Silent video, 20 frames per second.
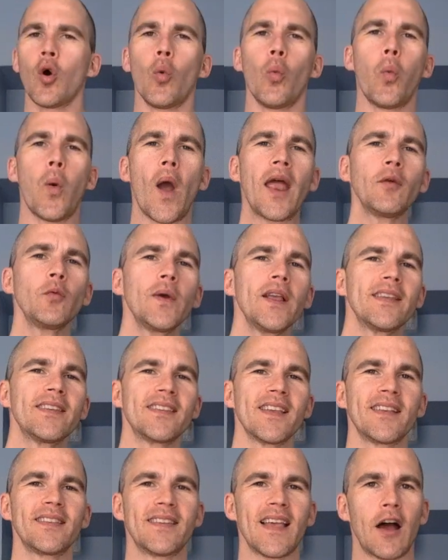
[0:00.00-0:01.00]
When we
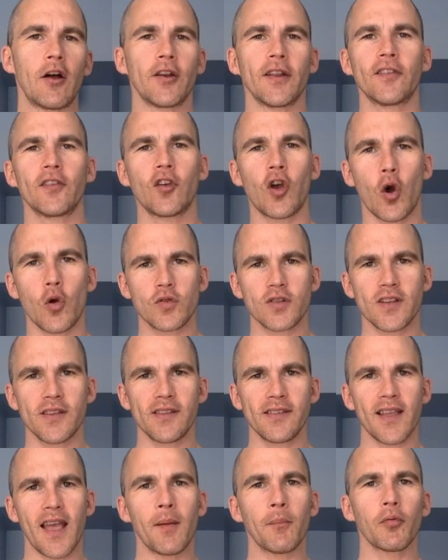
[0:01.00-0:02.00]
sit down as
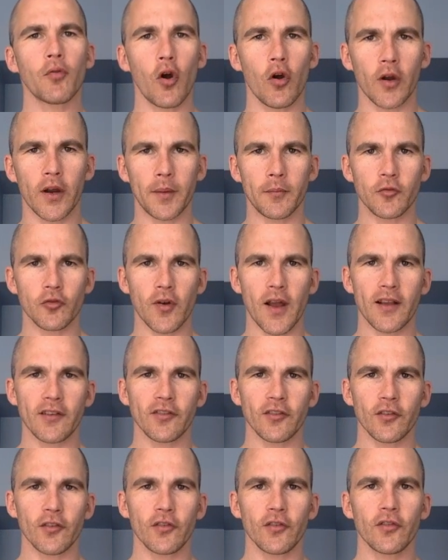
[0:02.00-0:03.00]
coaches and program
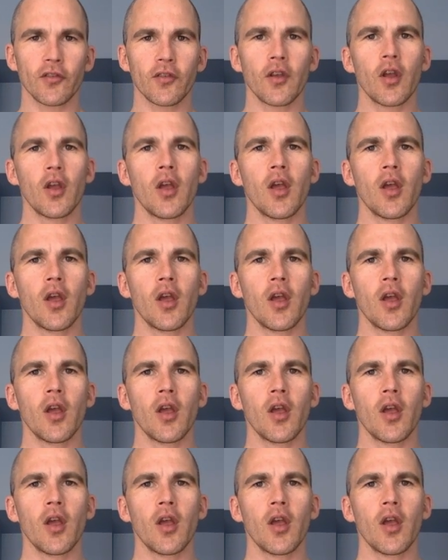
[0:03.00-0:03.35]
directors,